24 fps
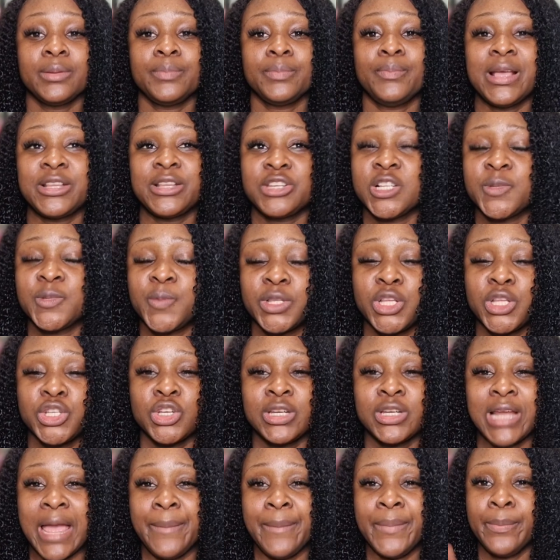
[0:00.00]
By
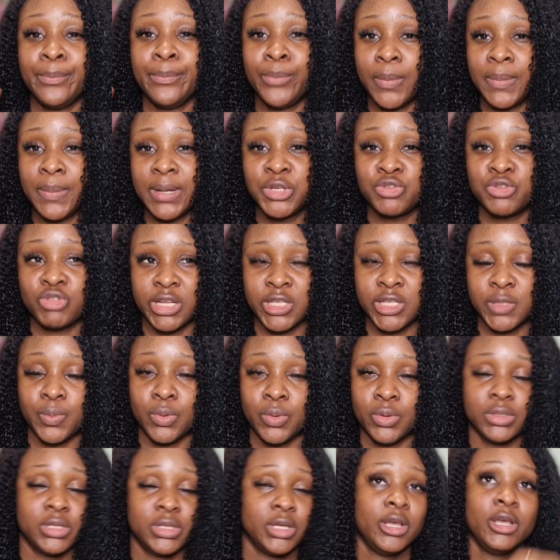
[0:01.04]
transportation, I mean public
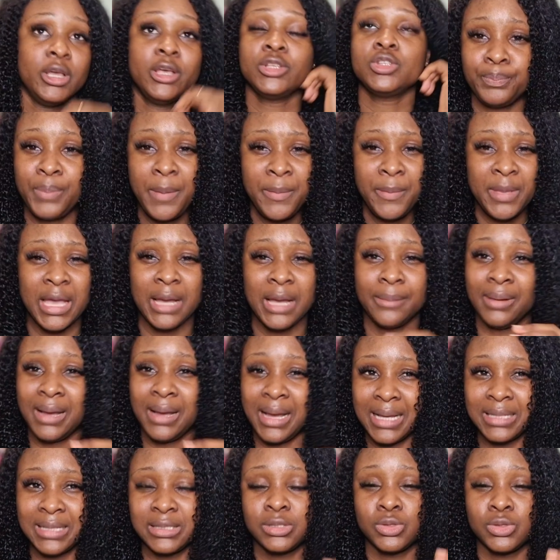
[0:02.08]
transport. Birmingham
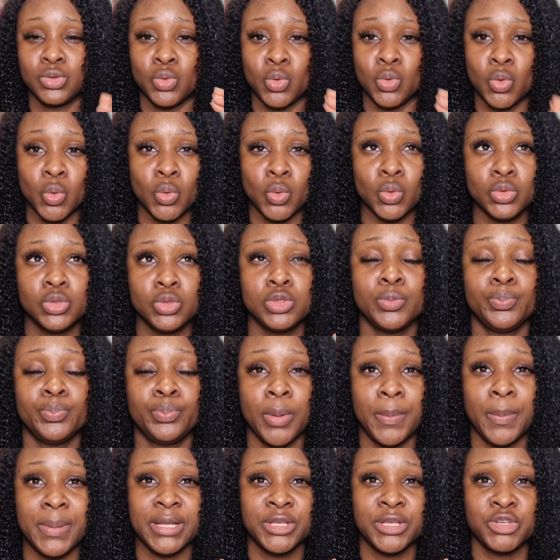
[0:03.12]
has good
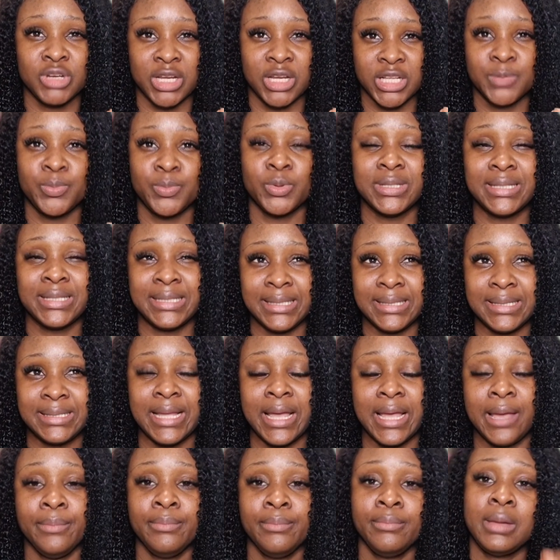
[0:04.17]
public transport
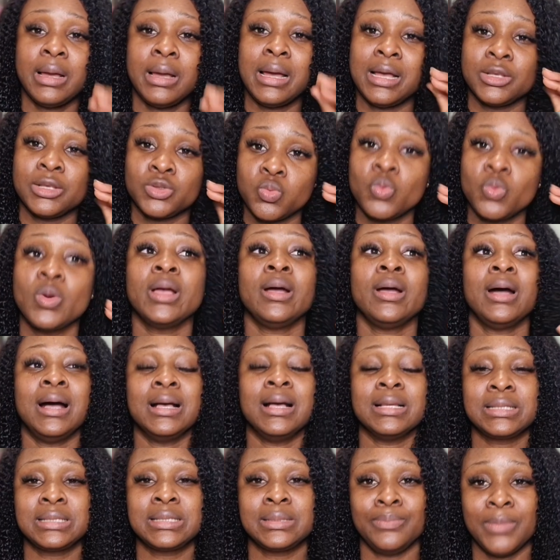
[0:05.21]
system as well
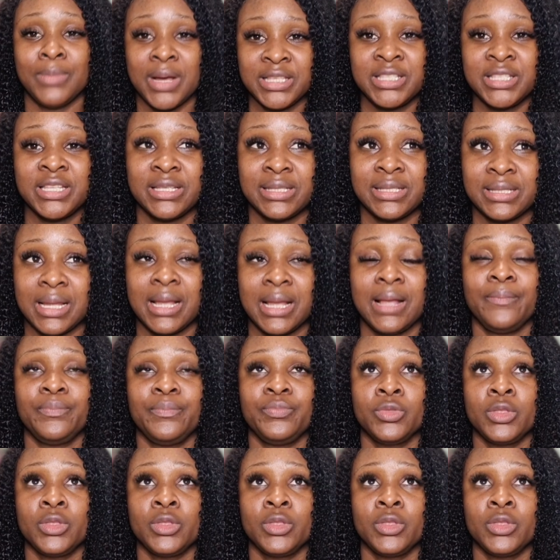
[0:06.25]
as Manchester.